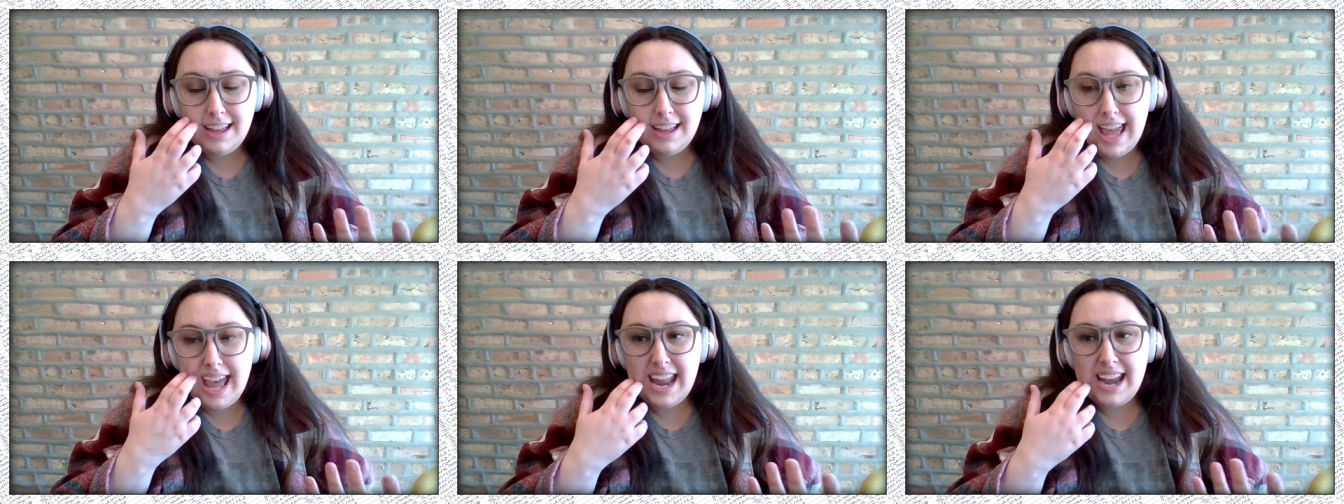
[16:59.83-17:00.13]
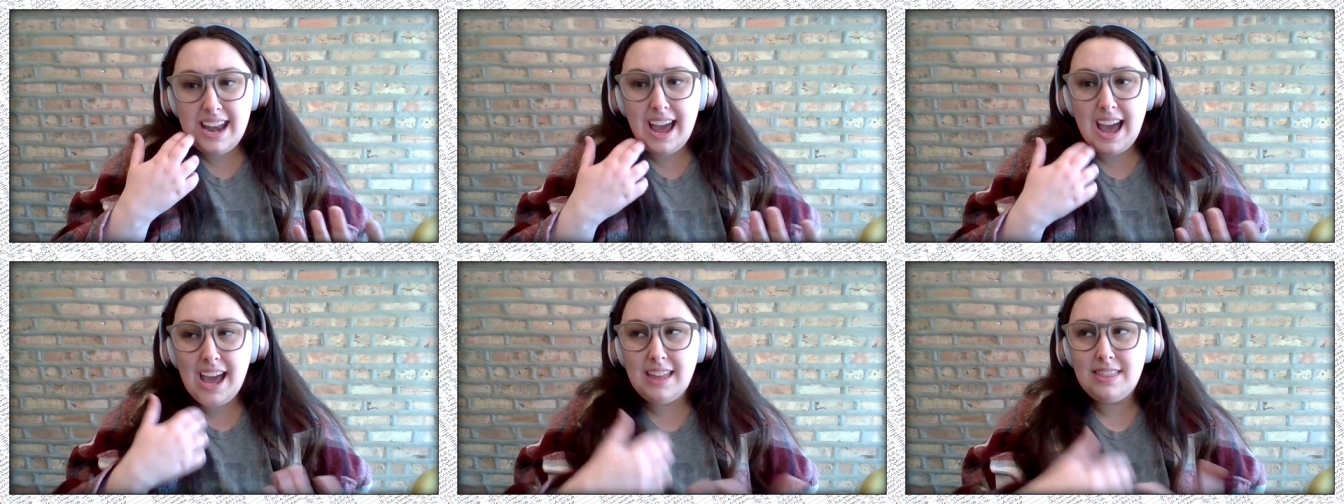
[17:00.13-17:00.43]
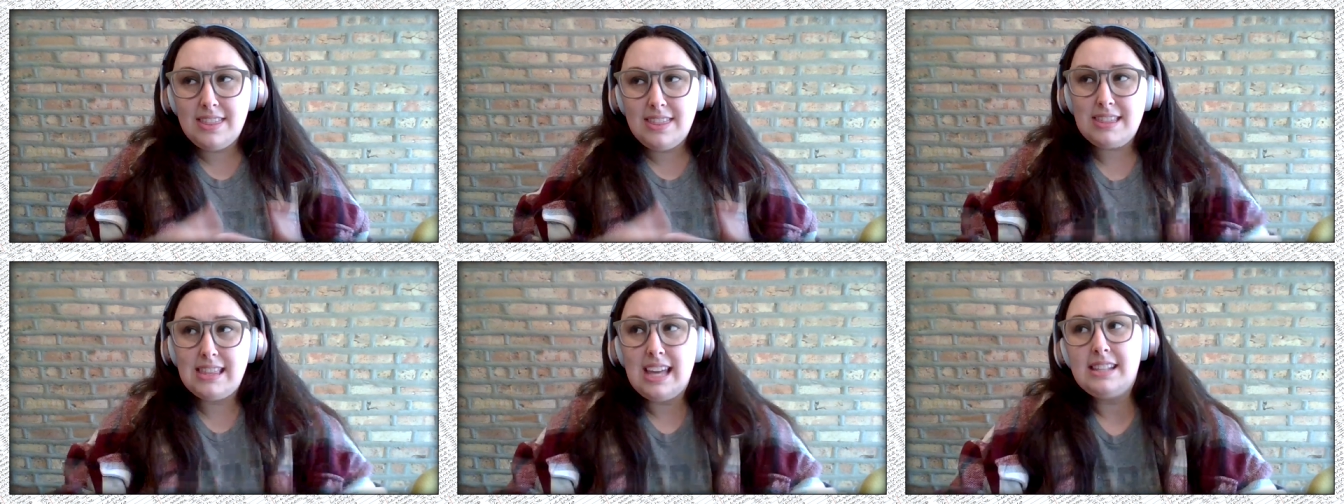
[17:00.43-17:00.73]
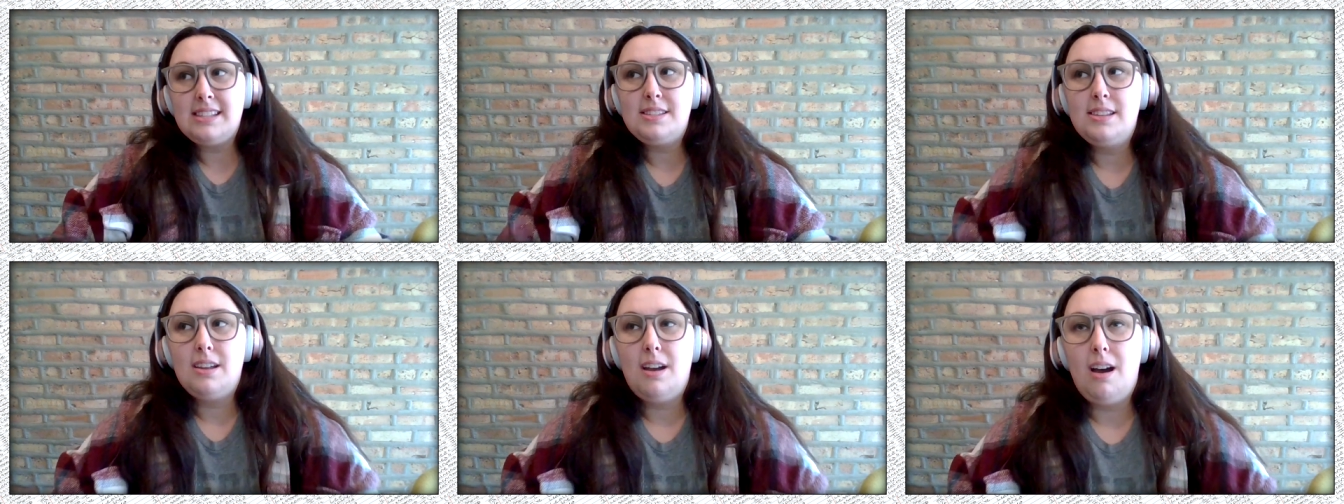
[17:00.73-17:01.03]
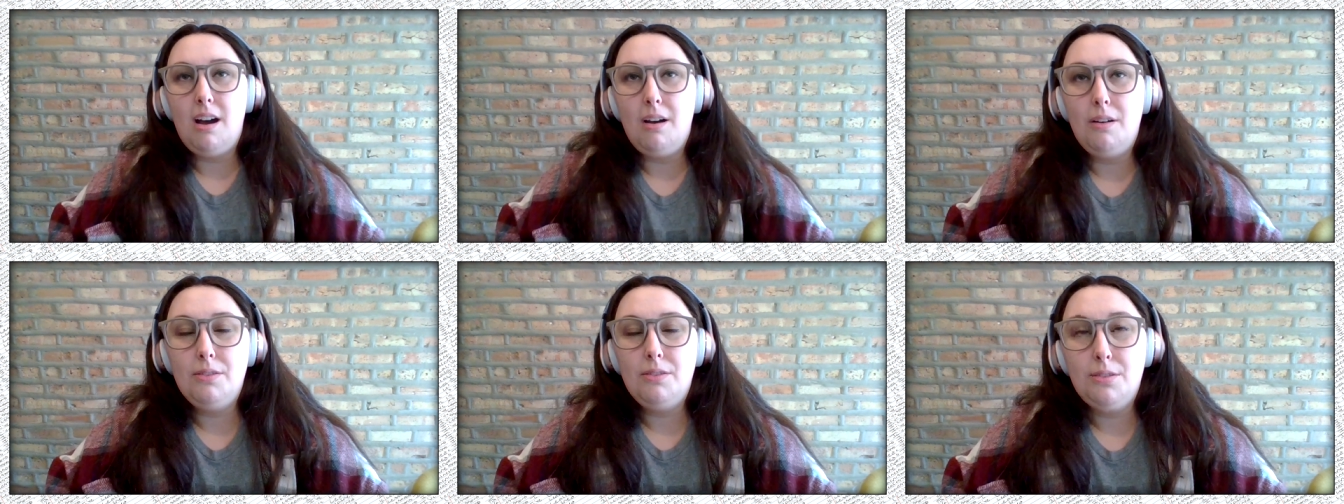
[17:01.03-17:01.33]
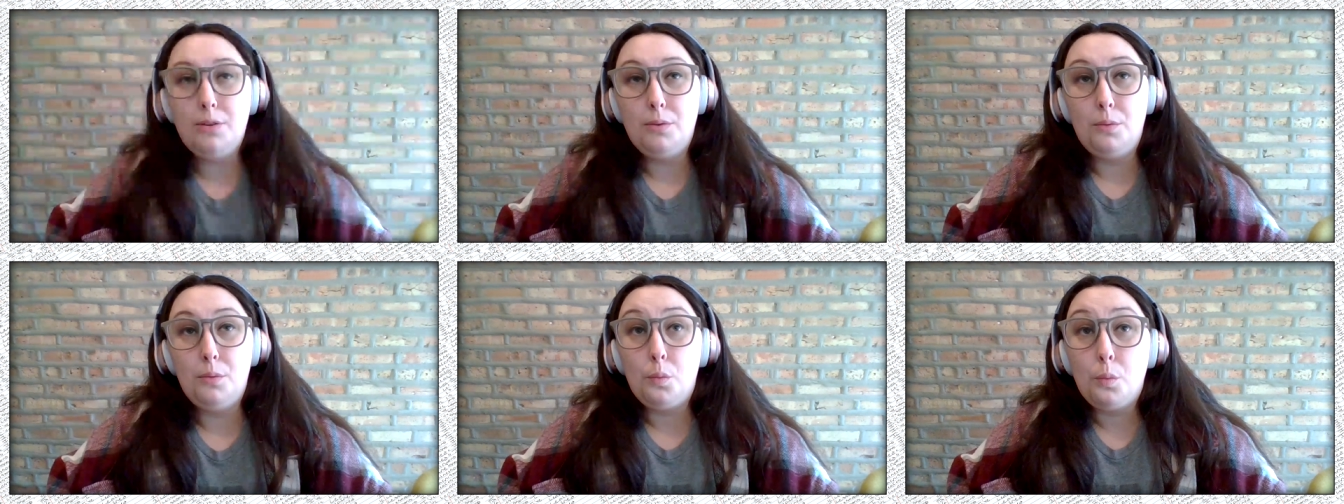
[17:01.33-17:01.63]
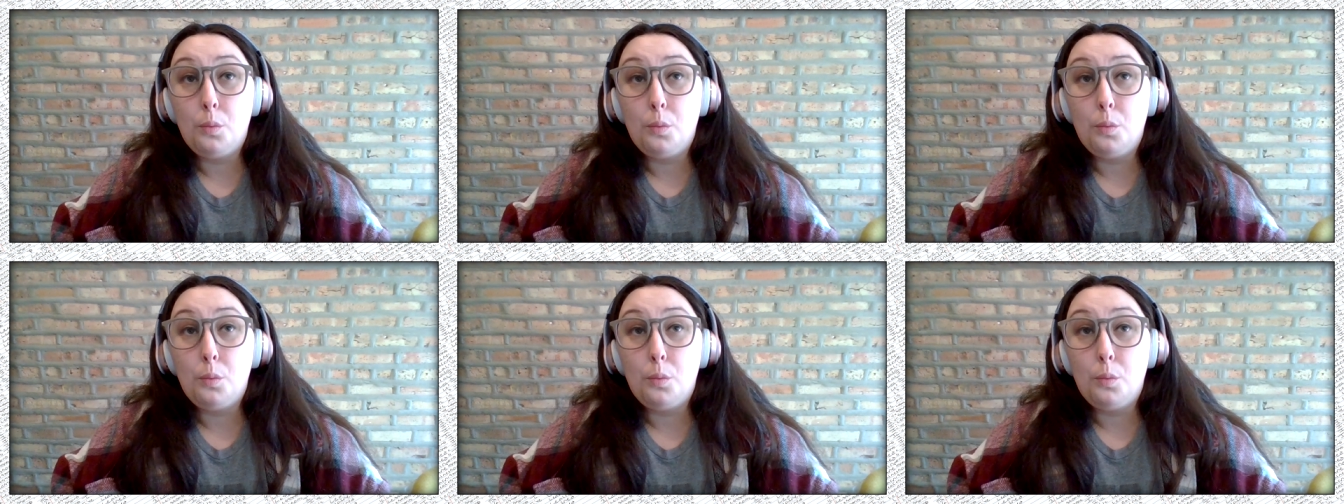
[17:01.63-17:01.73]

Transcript: And I think that's the